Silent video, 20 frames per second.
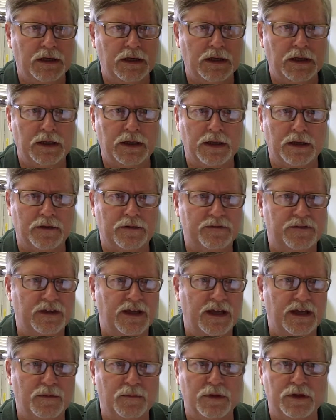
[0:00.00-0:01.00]
eating a
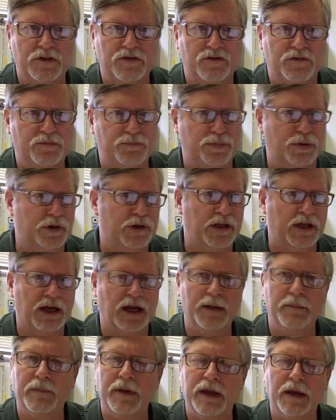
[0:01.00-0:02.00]
sandwich, putting
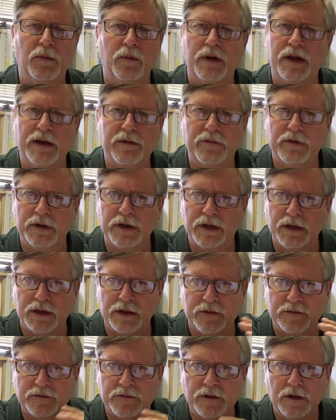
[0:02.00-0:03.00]
on makeup, whatever it
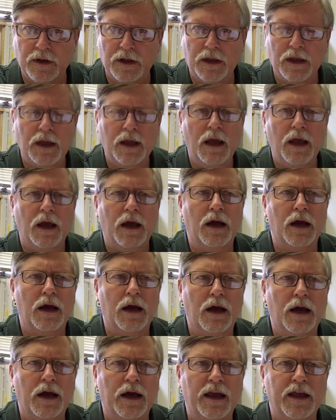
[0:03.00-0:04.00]
is.
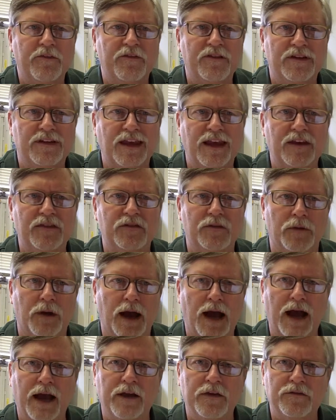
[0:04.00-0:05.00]
If it takes your
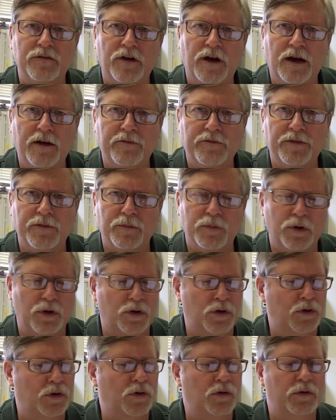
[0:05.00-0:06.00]
eyes off the
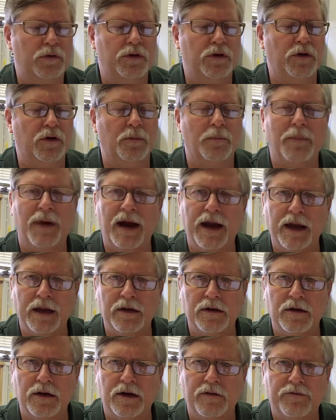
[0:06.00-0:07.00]
road, your
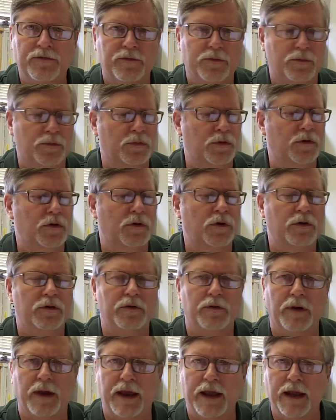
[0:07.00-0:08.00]
mind off the
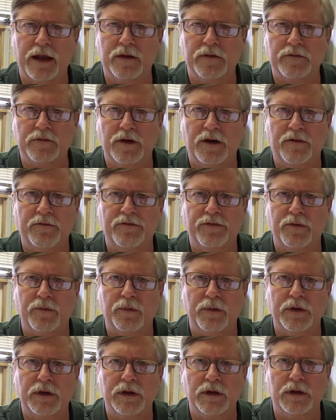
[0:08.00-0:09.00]
road, your hands off the
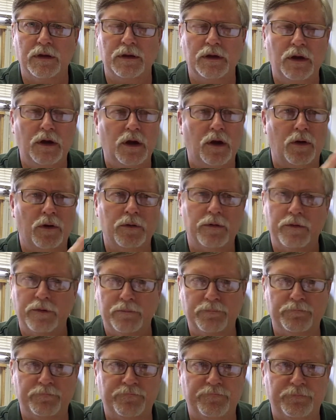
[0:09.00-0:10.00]
wheel,
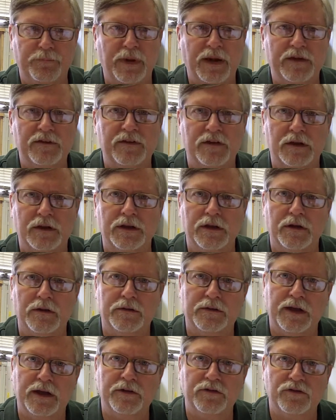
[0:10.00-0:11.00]
or basically
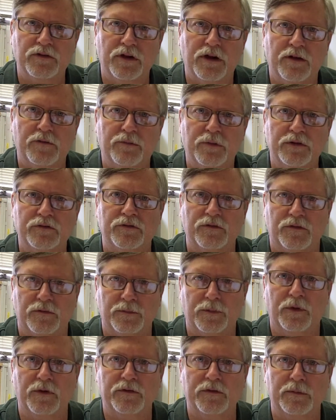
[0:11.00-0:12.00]
your attention off what you're
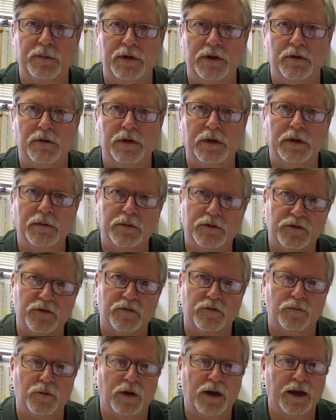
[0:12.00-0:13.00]
supposed to be doing, which
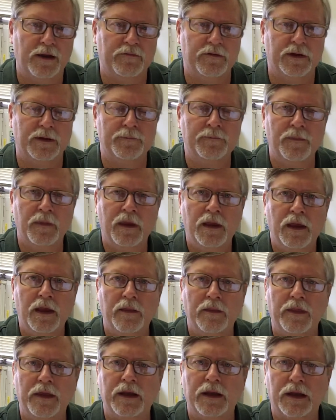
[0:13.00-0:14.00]
is driving,
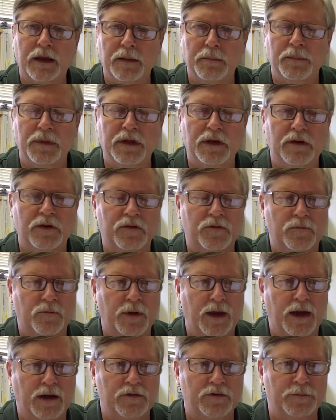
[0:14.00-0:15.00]
then it can be a
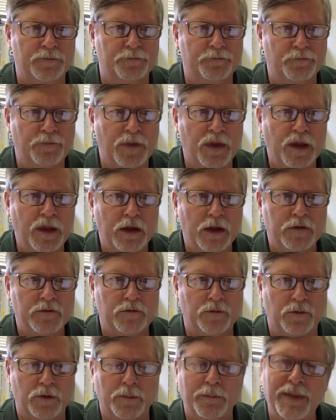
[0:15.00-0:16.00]
distraction.
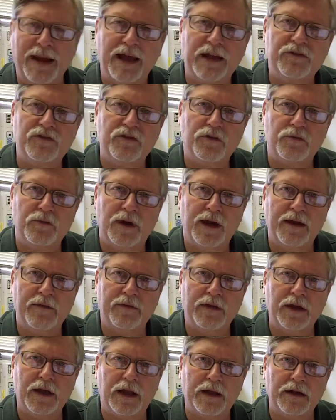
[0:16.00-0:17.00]
So imagine
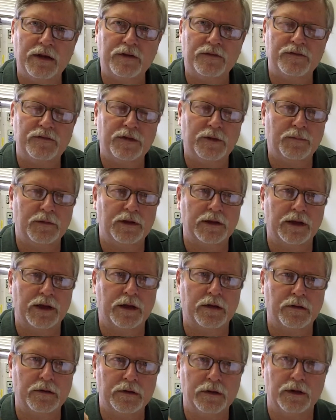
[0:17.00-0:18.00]
driving on this
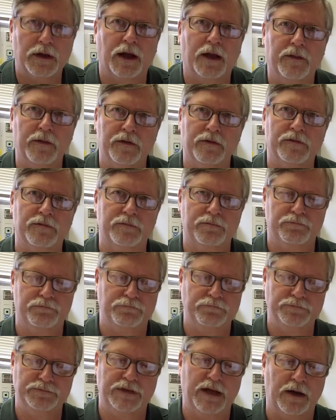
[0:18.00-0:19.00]
simulator
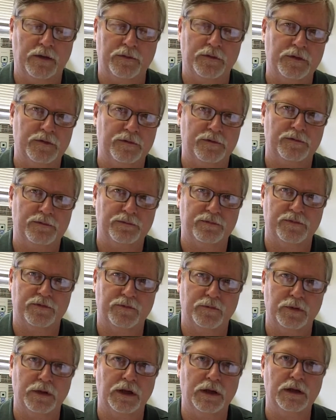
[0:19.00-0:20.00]
down this
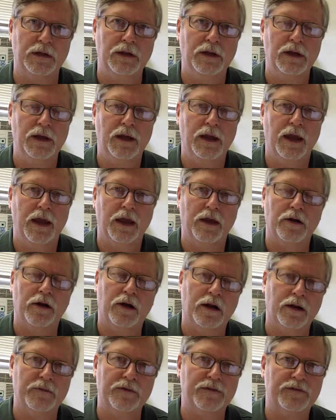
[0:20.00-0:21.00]
street, and
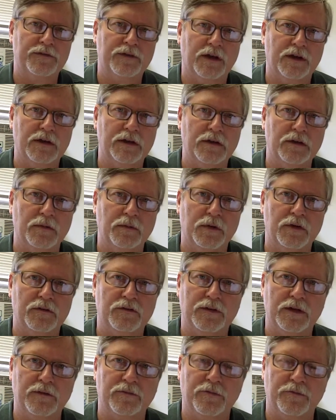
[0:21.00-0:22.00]
all of a sudden you
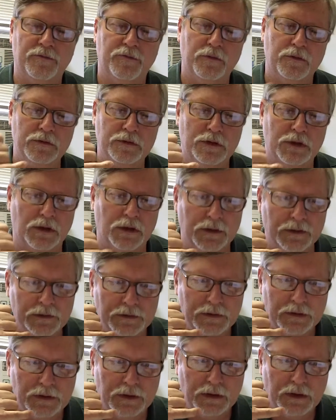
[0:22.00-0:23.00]
receive a phone call.
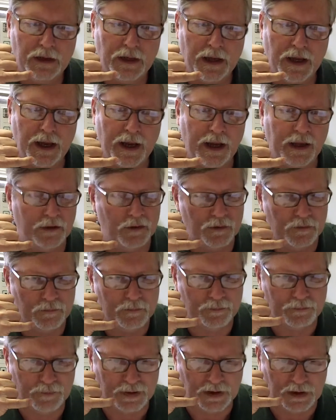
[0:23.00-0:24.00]
And you
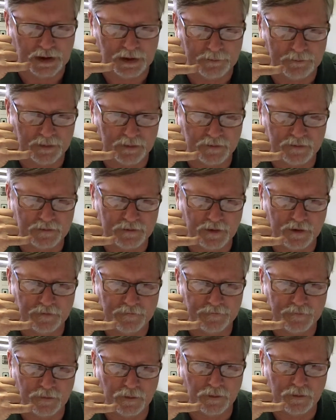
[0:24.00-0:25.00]
pick up your cell
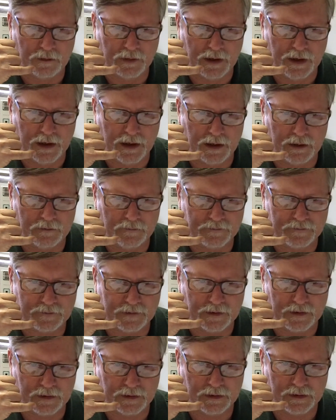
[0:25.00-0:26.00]
phone and
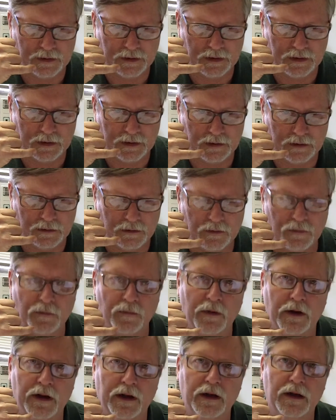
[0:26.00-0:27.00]
suddenly you
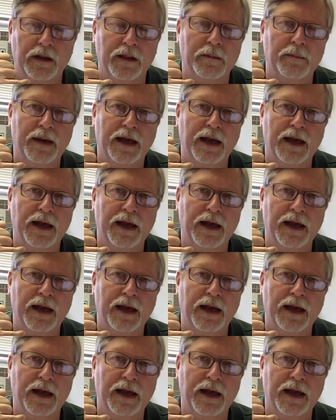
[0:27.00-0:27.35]
run into the